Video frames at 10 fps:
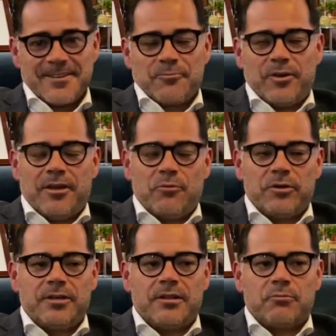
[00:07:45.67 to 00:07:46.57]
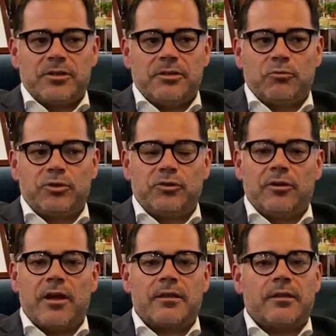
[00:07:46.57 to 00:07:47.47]
we do
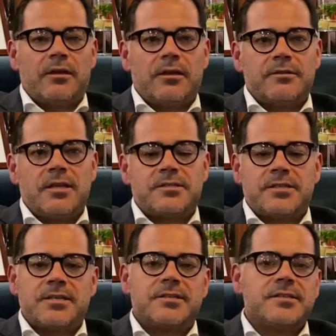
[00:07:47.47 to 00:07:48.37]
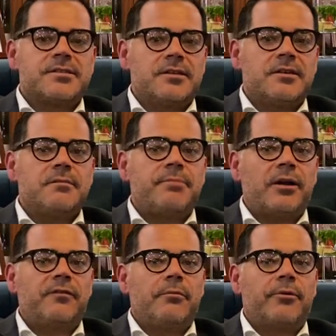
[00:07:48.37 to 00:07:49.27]
like the CTC part
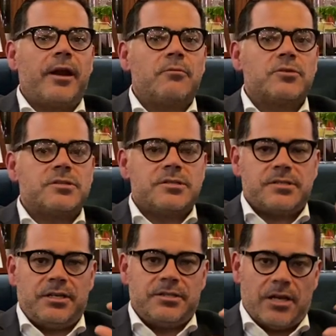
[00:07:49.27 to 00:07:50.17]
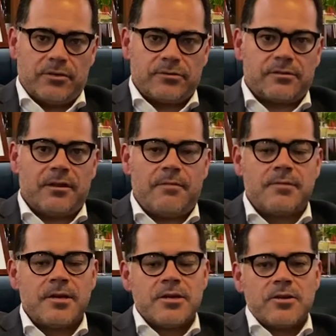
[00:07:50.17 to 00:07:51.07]
of our brand, which mm-hmm. is City Tattersalls
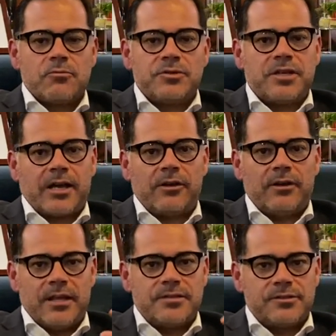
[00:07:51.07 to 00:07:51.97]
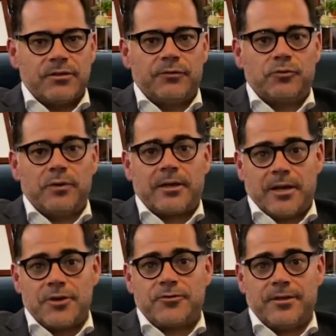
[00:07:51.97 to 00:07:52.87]
Club, which kind of lends itself to our
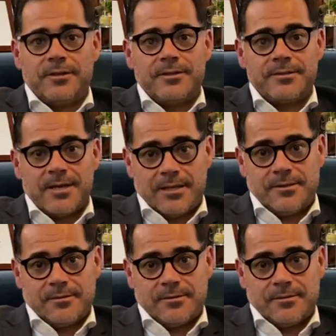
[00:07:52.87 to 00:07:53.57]
country Tattersalls